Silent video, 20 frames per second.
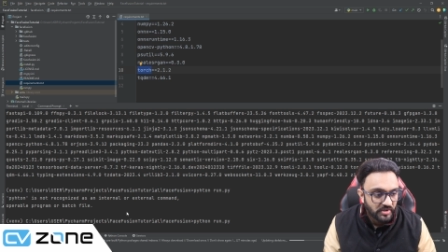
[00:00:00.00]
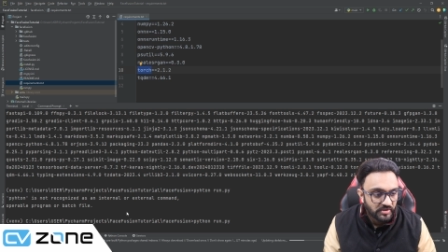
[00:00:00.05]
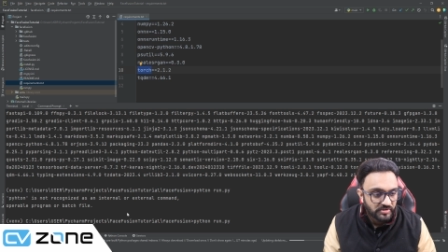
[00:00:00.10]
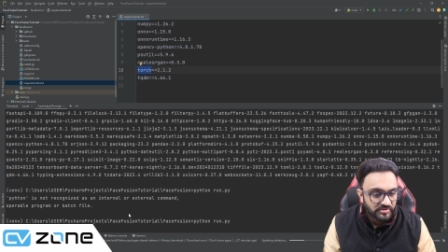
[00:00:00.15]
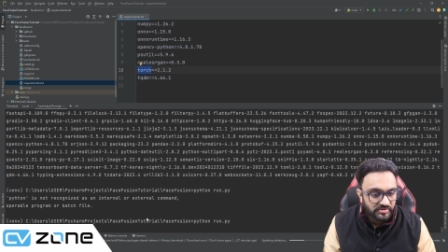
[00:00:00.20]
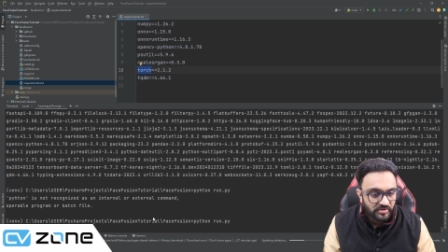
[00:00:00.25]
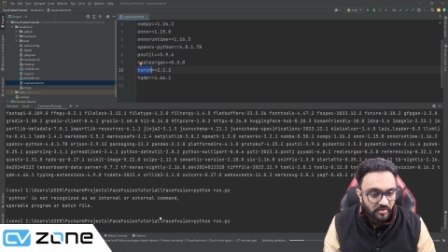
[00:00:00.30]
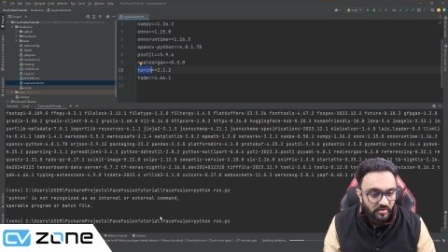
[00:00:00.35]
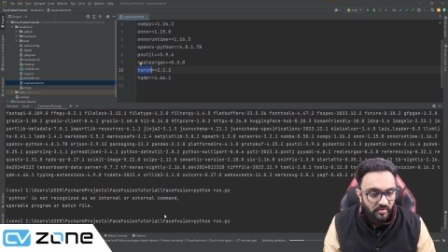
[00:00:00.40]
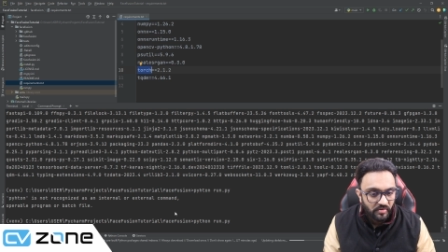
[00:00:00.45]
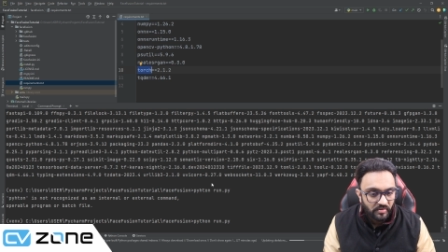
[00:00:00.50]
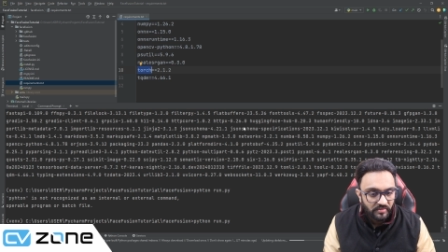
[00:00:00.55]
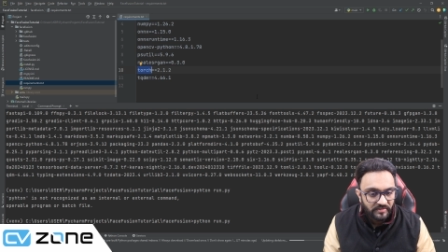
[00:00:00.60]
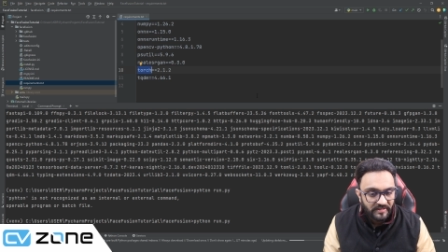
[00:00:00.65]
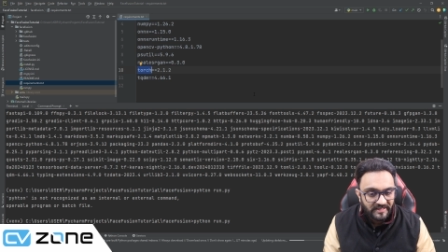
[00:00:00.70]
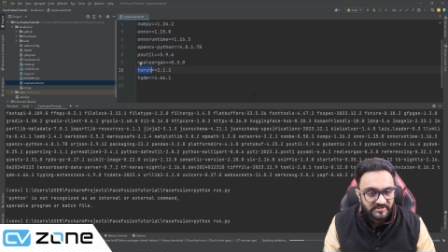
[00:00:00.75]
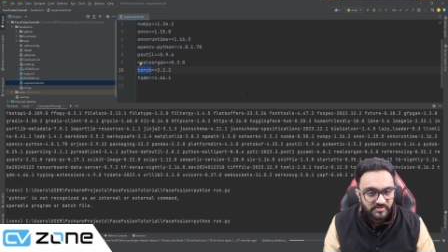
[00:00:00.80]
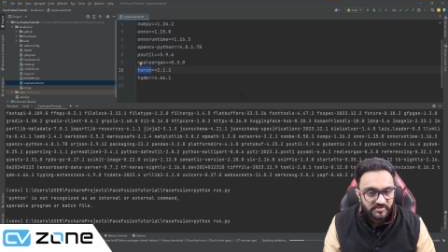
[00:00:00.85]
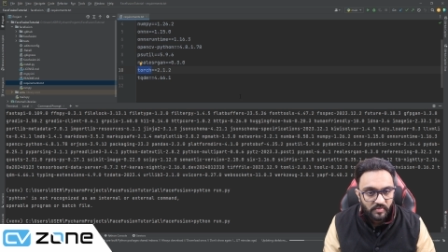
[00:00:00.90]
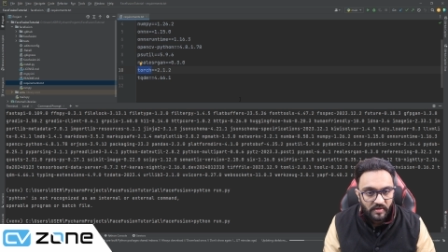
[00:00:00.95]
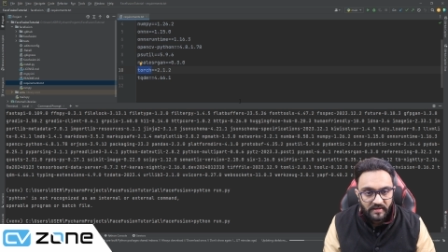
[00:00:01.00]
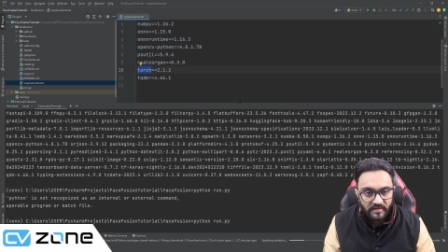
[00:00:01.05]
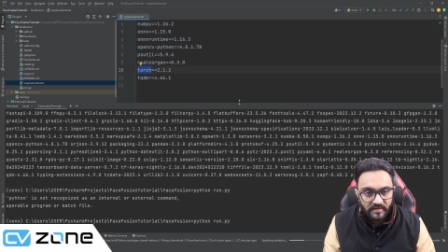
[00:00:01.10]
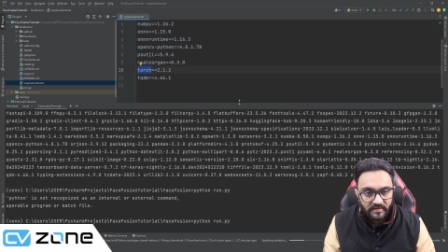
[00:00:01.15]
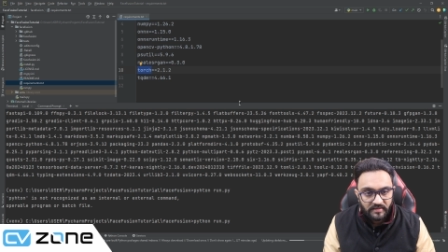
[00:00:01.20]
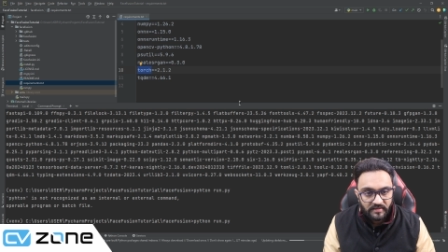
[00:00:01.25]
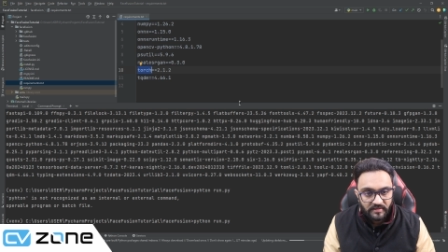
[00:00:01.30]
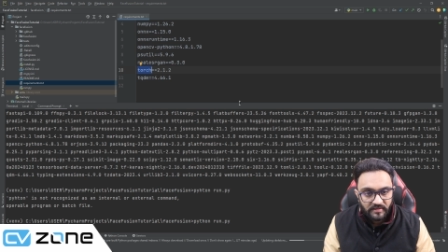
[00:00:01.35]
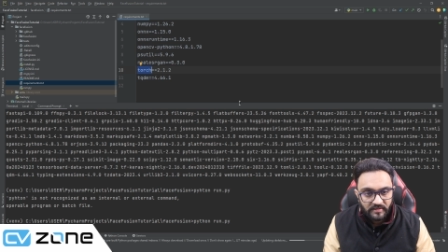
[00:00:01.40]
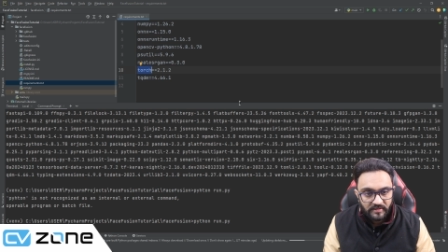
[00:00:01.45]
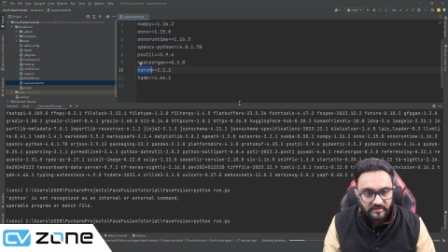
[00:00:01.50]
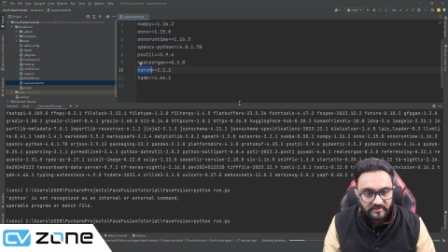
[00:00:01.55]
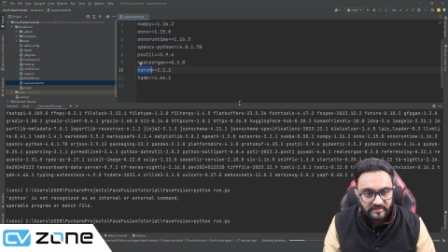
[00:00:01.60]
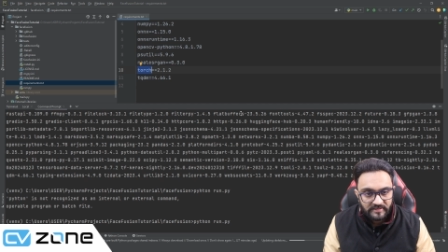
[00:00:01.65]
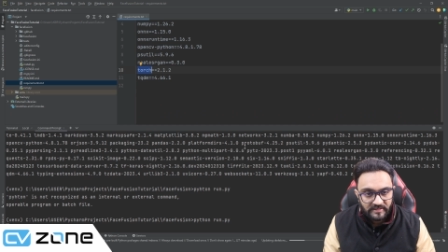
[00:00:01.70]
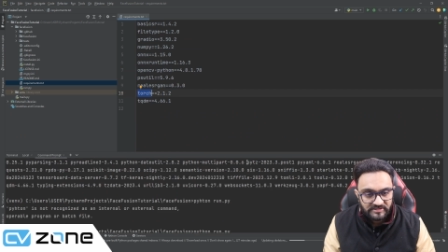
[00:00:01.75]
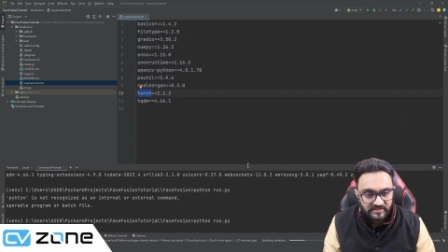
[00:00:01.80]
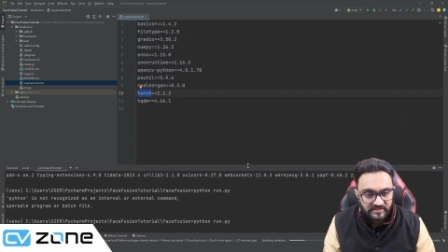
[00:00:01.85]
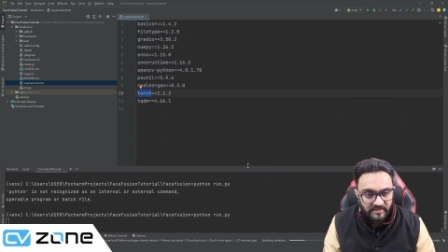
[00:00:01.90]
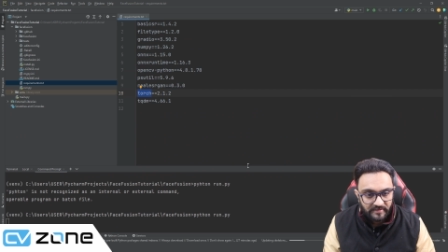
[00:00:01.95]
So that's why it
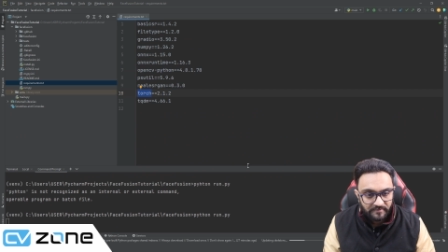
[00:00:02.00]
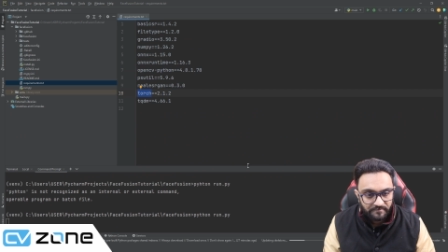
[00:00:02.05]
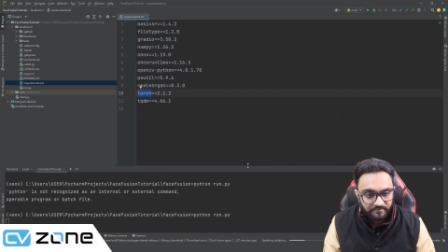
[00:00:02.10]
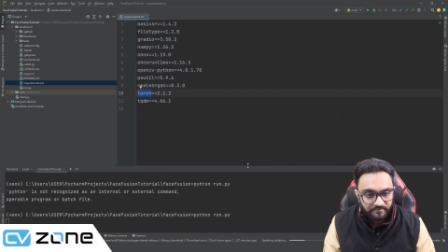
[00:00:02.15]
takes time.